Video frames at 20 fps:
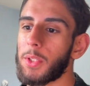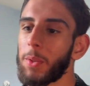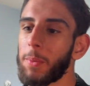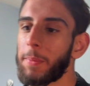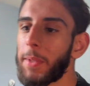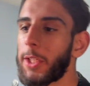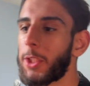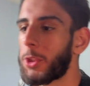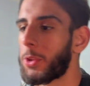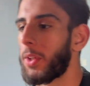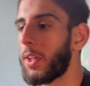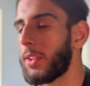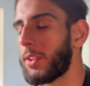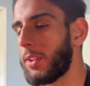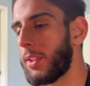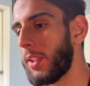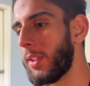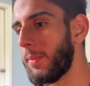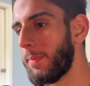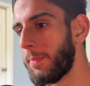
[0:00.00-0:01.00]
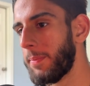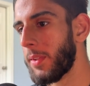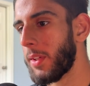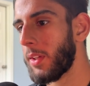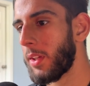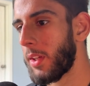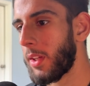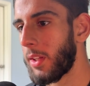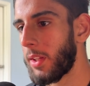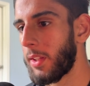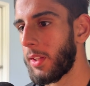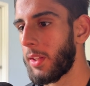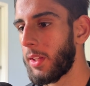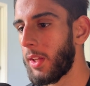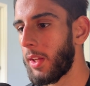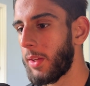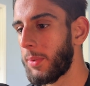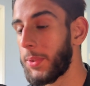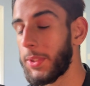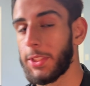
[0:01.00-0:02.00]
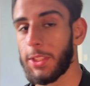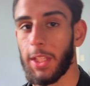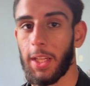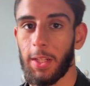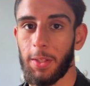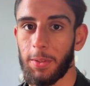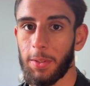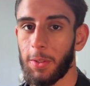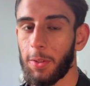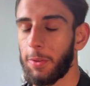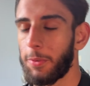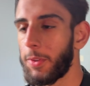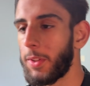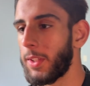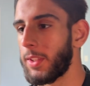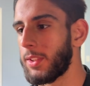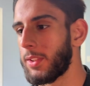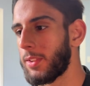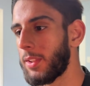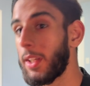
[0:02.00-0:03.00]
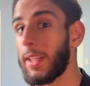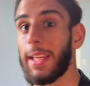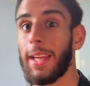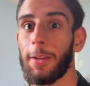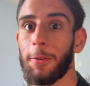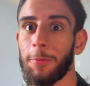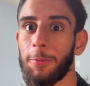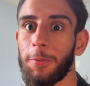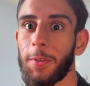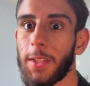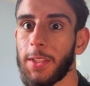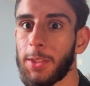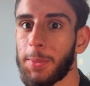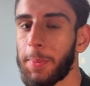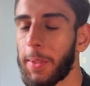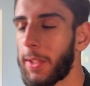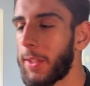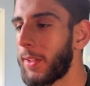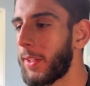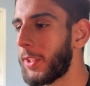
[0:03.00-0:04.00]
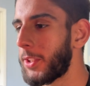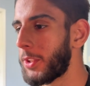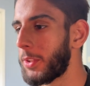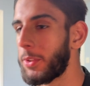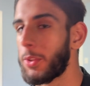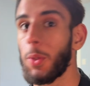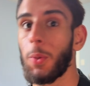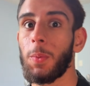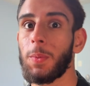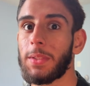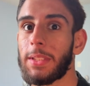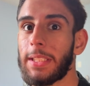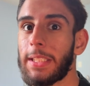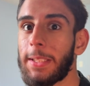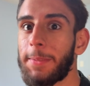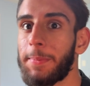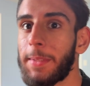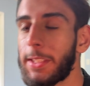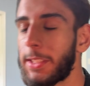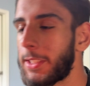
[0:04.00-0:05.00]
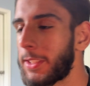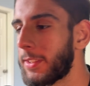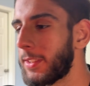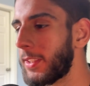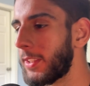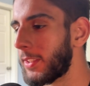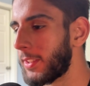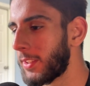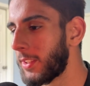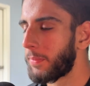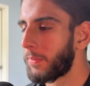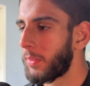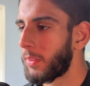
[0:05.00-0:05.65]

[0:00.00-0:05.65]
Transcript: be trusted, which I don't know if it is, again, fun speculation, don't take me serious.